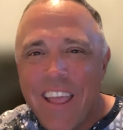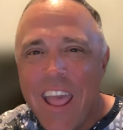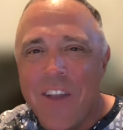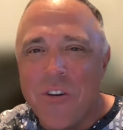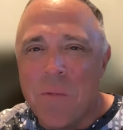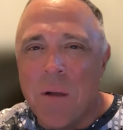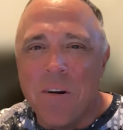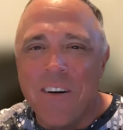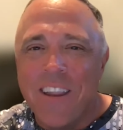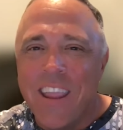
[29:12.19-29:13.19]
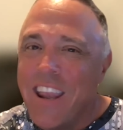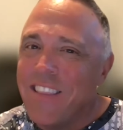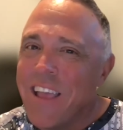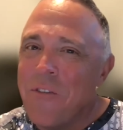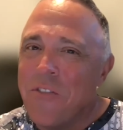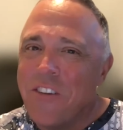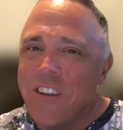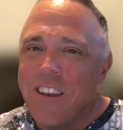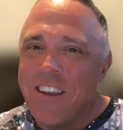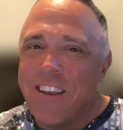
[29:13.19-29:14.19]
And remember, anytime you're
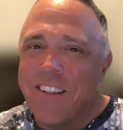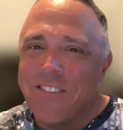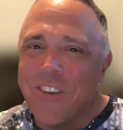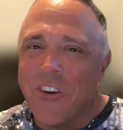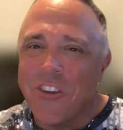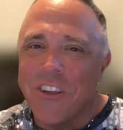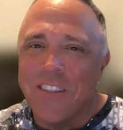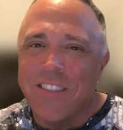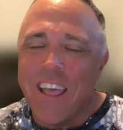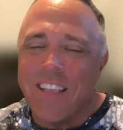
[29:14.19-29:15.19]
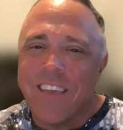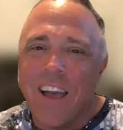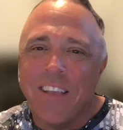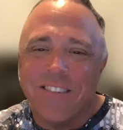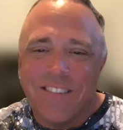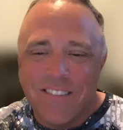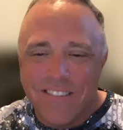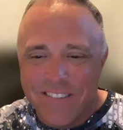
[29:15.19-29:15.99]
fishing, it's all good. Thanks, guys.